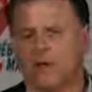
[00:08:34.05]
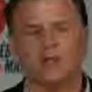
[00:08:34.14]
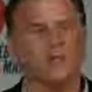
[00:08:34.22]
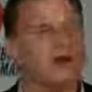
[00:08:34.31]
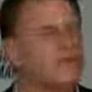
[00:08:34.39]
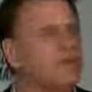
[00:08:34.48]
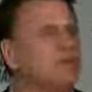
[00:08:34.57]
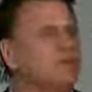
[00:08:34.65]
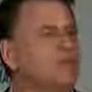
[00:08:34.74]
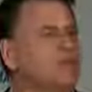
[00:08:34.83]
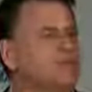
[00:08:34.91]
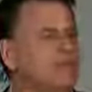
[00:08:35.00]
Now, a lot of
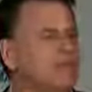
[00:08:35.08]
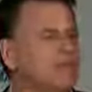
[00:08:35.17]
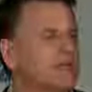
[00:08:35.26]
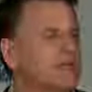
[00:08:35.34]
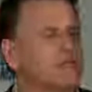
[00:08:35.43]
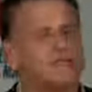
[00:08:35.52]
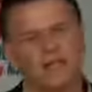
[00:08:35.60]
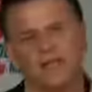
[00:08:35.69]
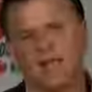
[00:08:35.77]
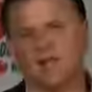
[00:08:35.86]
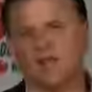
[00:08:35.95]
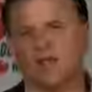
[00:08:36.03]
people listening to this, they say,
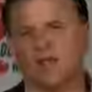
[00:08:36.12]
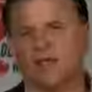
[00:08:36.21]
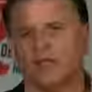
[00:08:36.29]
Dave,